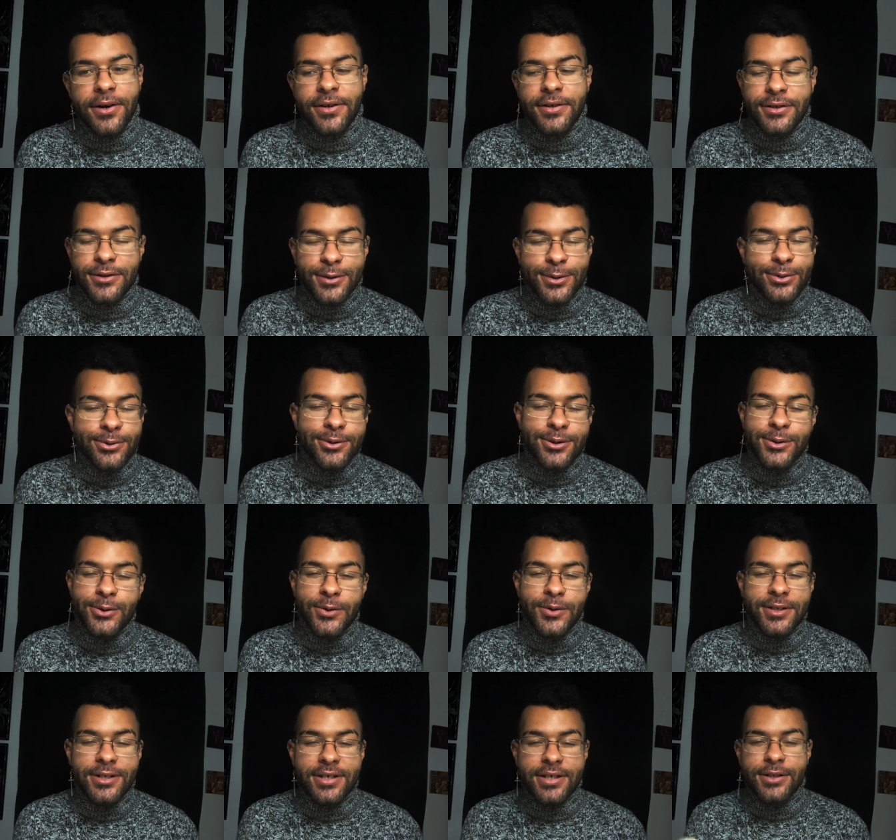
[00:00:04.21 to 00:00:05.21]
Your story is
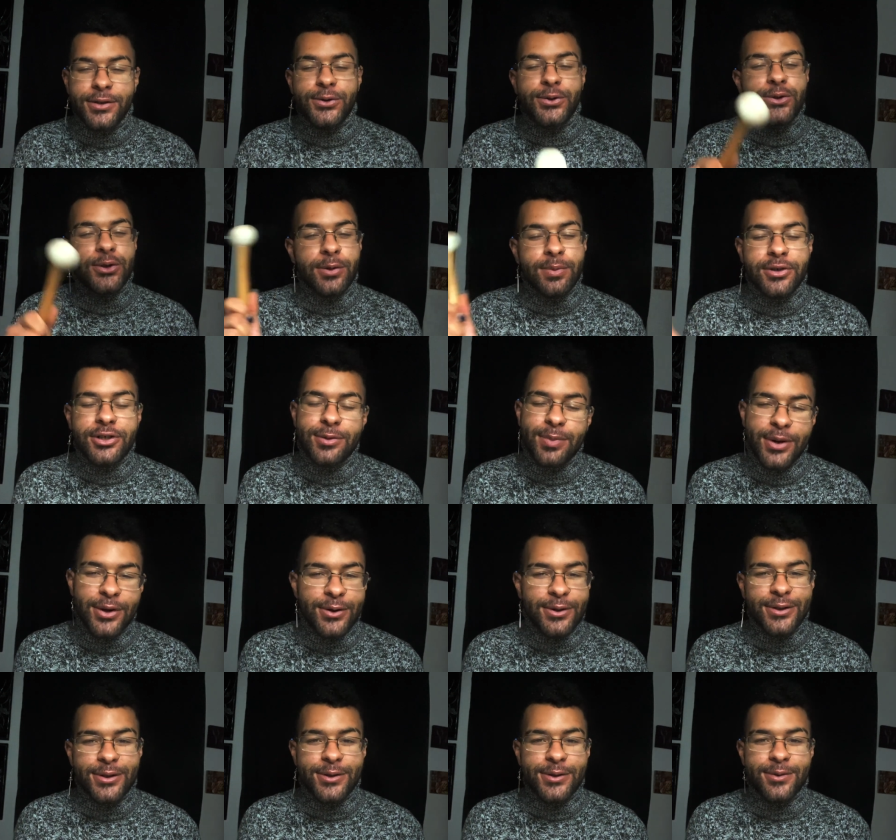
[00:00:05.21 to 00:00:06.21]
going to get so much better
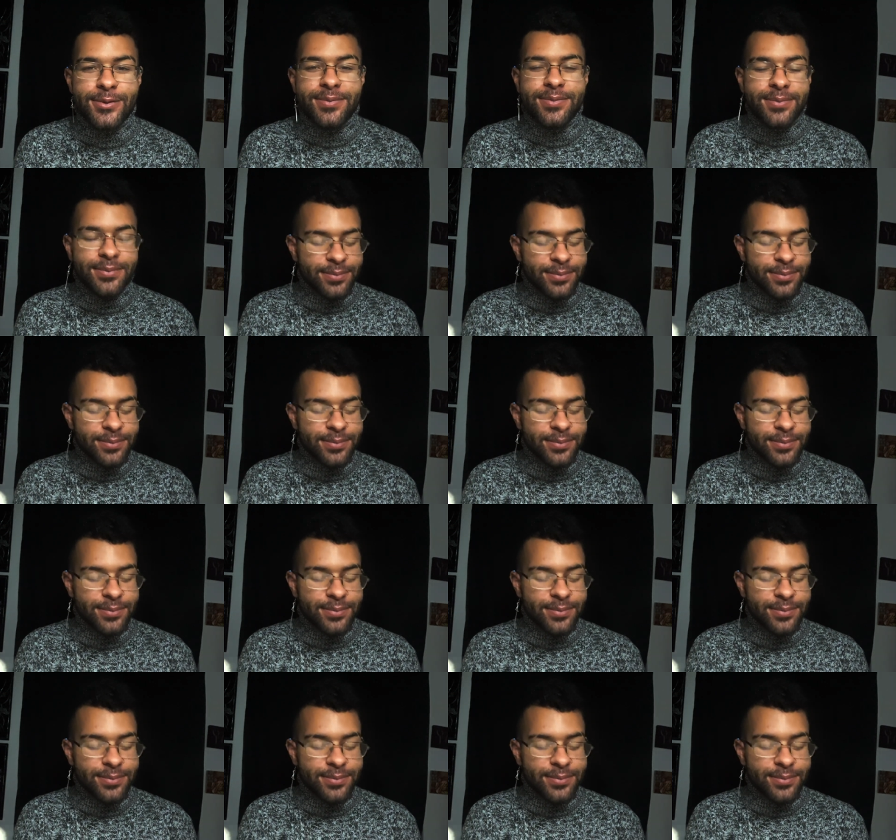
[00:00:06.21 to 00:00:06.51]
soon.